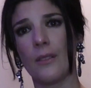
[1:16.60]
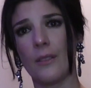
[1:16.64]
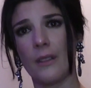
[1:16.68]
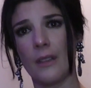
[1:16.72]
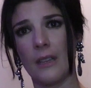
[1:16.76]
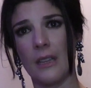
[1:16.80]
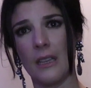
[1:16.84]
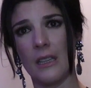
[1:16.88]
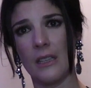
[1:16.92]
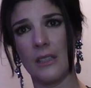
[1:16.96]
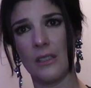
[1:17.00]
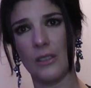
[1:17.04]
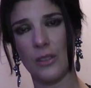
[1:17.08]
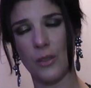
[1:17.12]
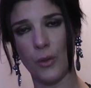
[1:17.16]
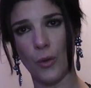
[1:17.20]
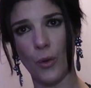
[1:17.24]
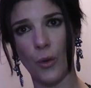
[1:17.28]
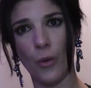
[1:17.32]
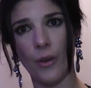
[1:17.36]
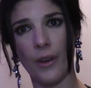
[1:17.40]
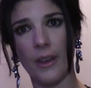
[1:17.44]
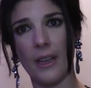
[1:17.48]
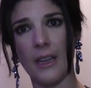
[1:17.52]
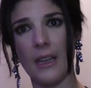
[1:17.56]
the
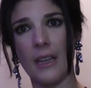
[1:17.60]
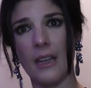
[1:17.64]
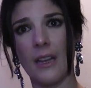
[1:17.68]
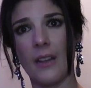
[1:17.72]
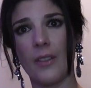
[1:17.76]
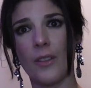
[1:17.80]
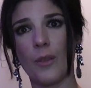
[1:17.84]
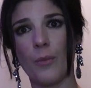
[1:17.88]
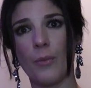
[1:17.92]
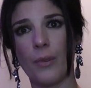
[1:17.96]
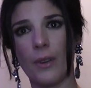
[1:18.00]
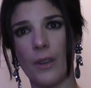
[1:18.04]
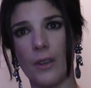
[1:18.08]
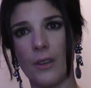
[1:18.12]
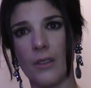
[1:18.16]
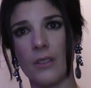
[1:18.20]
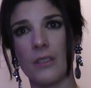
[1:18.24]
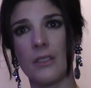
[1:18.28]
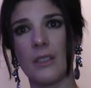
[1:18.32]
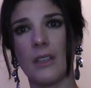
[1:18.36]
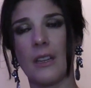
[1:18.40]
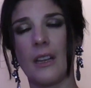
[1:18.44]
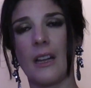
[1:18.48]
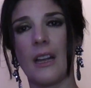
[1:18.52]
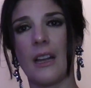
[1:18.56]
story and the
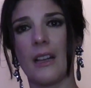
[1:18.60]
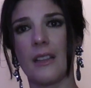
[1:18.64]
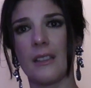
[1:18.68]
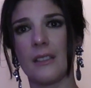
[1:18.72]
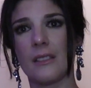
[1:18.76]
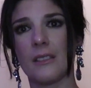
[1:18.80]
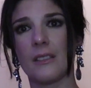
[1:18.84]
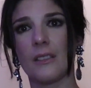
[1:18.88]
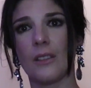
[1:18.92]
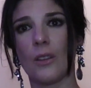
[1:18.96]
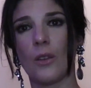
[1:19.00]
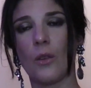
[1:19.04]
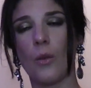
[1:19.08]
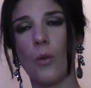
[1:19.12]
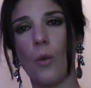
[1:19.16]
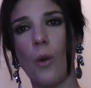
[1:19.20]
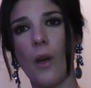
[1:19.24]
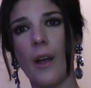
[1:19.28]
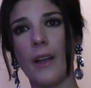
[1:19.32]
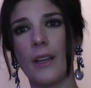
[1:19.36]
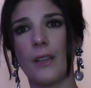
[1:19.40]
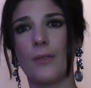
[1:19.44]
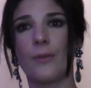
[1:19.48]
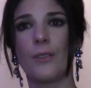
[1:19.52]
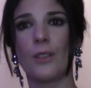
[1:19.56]
plot has
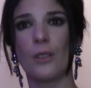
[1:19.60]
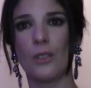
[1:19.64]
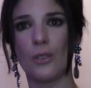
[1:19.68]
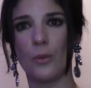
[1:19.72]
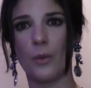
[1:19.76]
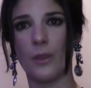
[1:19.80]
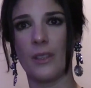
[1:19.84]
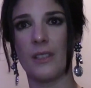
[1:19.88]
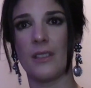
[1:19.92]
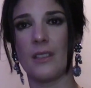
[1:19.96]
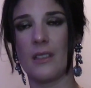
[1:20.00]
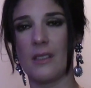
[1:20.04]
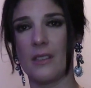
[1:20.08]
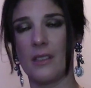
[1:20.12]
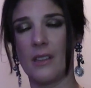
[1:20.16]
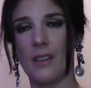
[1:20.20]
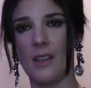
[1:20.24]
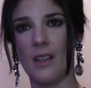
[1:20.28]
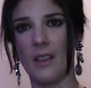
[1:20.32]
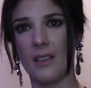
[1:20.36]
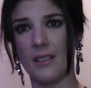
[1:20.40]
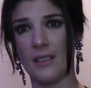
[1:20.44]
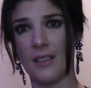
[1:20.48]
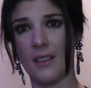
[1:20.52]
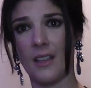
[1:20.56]
quite a few twists and
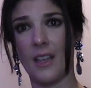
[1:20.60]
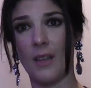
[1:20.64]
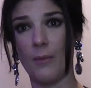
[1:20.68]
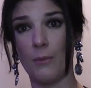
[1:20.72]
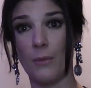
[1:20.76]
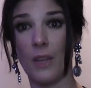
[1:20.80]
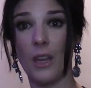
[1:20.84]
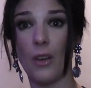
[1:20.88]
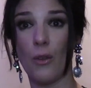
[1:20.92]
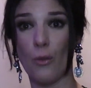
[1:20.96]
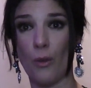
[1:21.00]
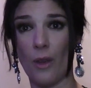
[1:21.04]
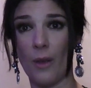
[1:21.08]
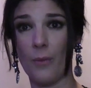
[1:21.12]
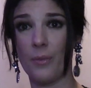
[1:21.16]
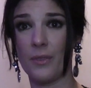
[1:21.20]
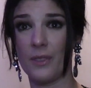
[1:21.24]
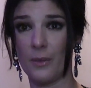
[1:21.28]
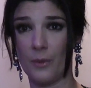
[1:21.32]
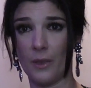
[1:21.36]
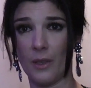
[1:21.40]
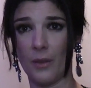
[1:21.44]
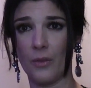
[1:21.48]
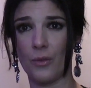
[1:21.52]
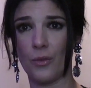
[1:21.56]
turns that kept me
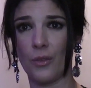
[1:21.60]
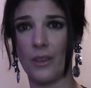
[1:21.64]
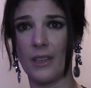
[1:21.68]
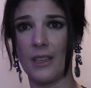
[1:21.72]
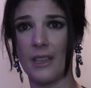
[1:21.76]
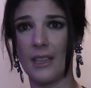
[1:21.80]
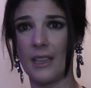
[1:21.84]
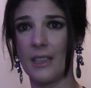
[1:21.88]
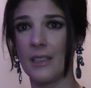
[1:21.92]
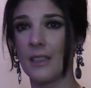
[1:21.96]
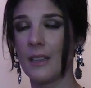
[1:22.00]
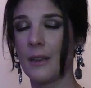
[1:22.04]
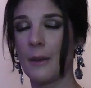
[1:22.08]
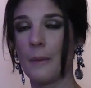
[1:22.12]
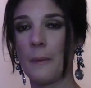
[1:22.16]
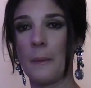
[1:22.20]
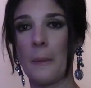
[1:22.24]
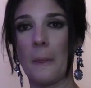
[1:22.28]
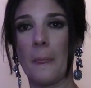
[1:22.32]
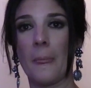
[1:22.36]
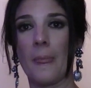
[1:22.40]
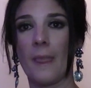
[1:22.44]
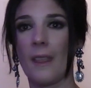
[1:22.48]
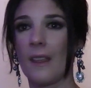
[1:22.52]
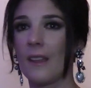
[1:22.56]
gripped when I was reading it.
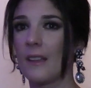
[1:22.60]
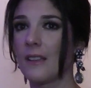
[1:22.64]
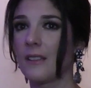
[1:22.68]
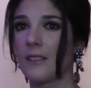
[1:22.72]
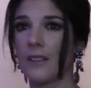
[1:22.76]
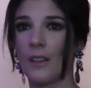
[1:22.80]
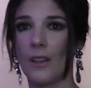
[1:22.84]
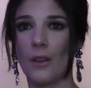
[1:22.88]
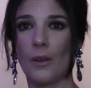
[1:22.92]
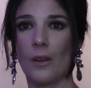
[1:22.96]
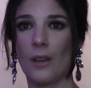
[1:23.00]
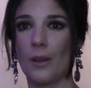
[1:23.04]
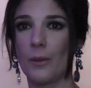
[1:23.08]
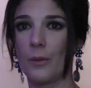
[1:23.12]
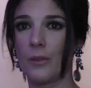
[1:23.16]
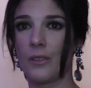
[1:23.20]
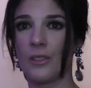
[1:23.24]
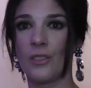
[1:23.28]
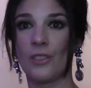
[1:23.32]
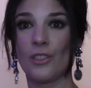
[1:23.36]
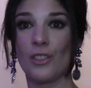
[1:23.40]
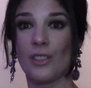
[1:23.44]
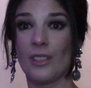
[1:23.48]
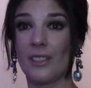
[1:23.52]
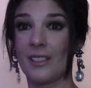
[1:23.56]
So I
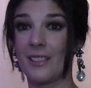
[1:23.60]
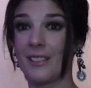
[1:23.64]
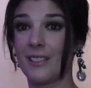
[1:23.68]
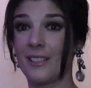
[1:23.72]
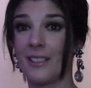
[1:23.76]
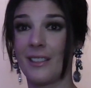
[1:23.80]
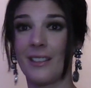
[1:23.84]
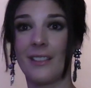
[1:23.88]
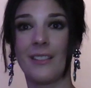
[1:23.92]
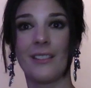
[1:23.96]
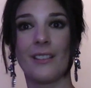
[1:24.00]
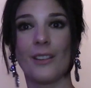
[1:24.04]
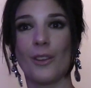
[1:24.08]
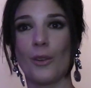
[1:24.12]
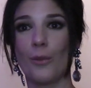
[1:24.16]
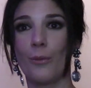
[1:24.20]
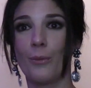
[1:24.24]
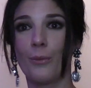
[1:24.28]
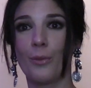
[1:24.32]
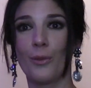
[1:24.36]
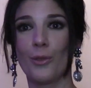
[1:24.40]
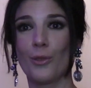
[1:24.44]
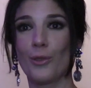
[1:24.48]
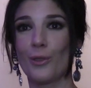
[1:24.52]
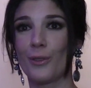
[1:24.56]
was just
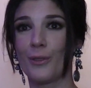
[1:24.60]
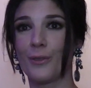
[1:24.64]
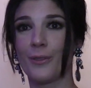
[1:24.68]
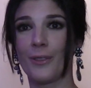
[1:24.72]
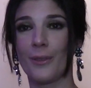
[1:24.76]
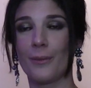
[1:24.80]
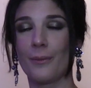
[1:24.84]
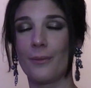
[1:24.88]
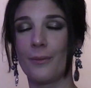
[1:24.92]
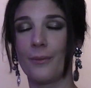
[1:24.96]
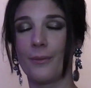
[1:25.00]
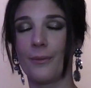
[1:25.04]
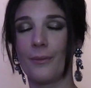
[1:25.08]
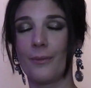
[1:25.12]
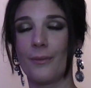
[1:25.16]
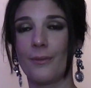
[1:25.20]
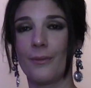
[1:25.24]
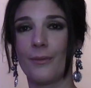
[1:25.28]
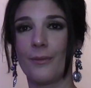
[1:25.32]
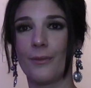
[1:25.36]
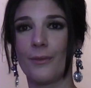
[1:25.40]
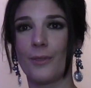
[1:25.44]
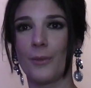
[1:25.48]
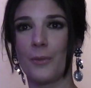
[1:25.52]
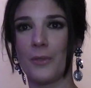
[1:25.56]
on board from
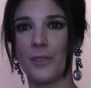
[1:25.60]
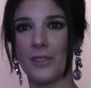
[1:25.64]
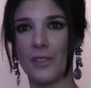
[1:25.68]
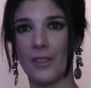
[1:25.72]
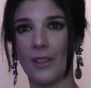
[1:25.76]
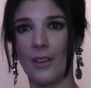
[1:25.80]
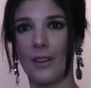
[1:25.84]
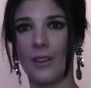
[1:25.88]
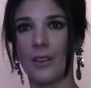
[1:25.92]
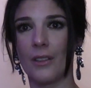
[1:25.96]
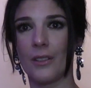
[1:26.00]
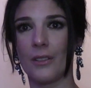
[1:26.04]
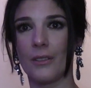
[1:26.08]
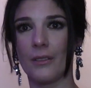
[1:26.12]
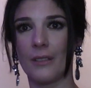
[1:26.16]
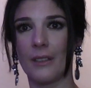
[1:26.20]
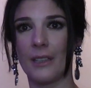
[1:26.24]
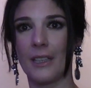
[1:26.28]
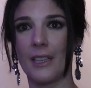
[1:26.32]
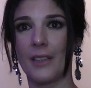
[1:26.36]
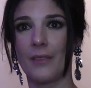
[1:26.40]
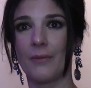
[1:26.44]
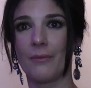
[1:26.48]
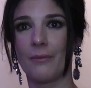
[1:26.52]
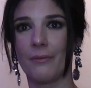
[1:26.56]
the start,
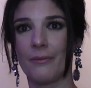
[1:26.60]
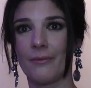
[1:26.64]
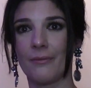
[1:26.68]
really.